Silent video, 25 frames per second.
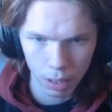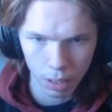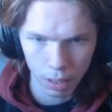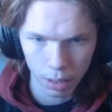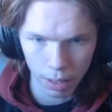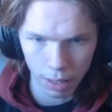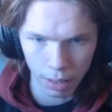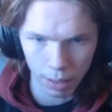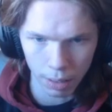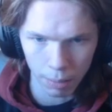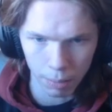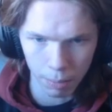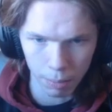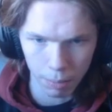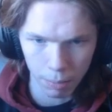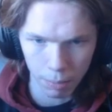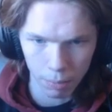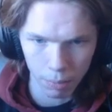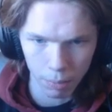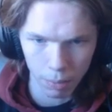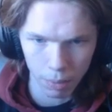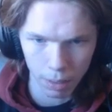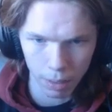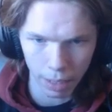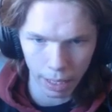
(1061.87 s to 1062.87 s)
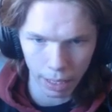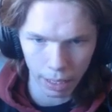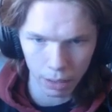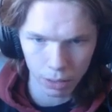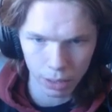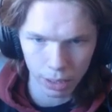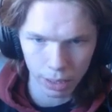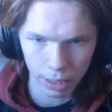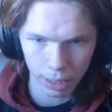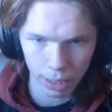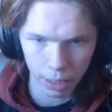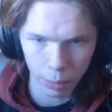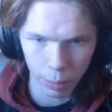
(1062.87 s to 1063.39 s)
Then the angle's
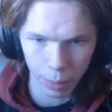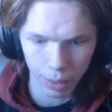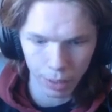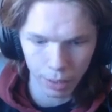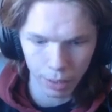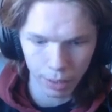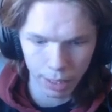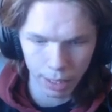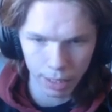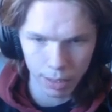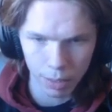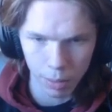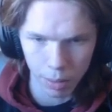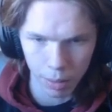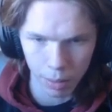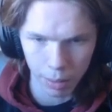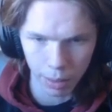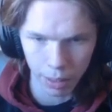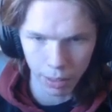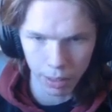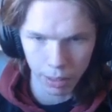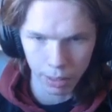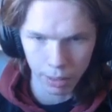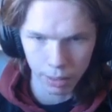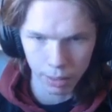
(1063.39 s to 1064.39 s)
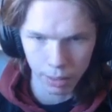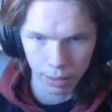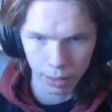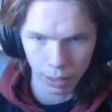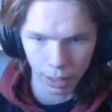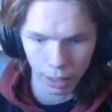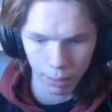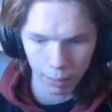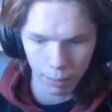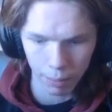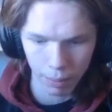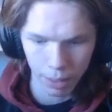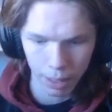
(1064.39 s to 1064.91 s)
gonna get weird. That's where we are. Okay.
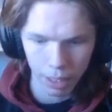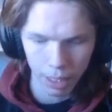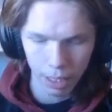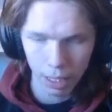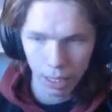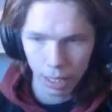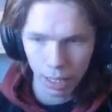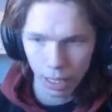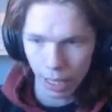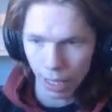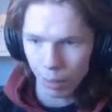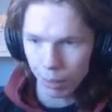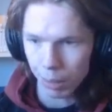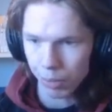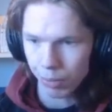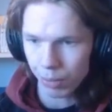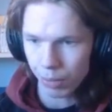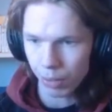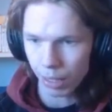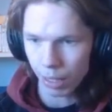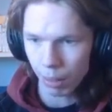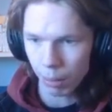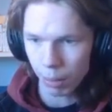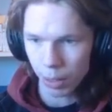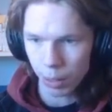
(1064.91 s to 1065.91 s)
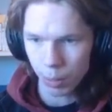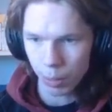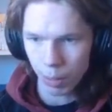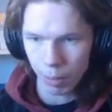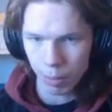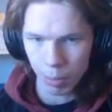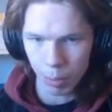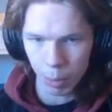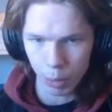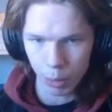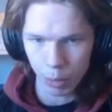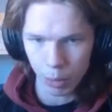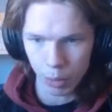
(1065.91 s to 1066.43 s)
I always forget which way I'm
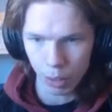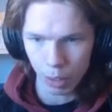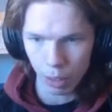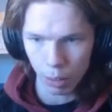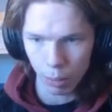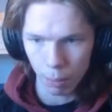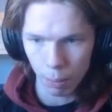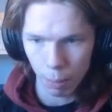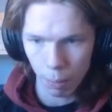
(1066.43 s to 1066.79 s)
supposed to go.